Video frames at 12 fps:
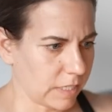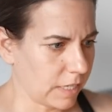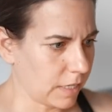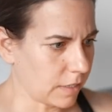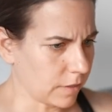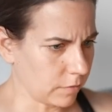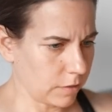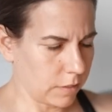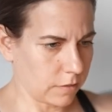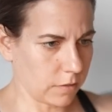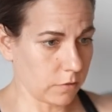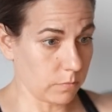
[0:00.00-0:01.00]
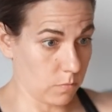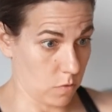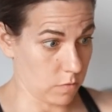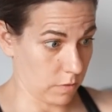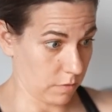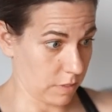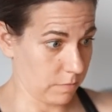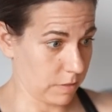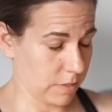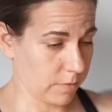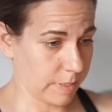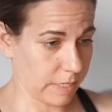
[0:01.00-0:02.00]
my kit and I realized there's more. They
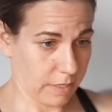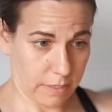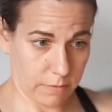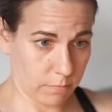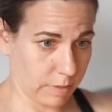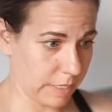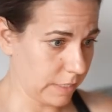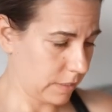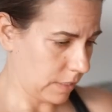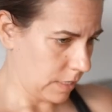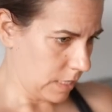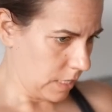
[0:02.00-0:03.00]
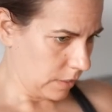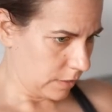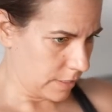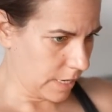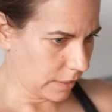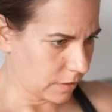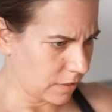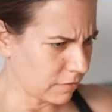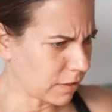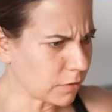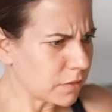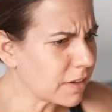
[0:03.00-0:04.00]
want to know my height, weight, sex,
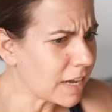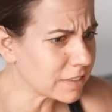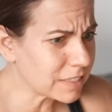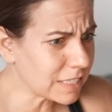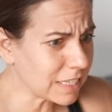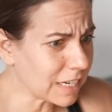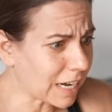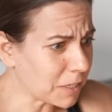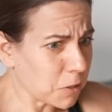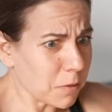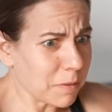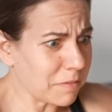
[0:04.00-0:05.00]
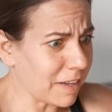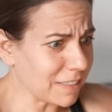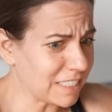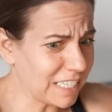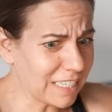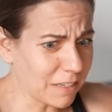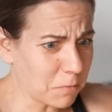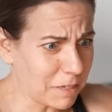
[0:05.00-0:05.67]
if I was fasting. I could have been fasting. I